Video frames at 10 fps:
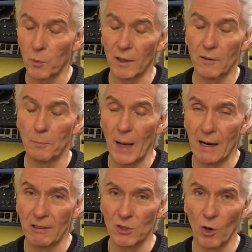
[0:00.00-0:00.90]
one of the
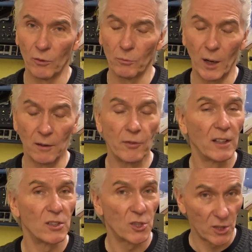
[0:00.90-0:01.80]
bearings on one of
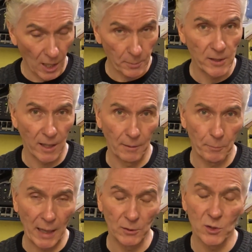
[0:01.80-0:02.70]
the Serpentine
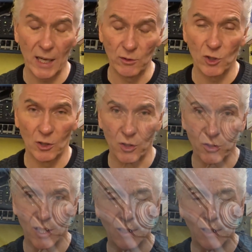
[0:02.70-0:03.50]
belt tensioners.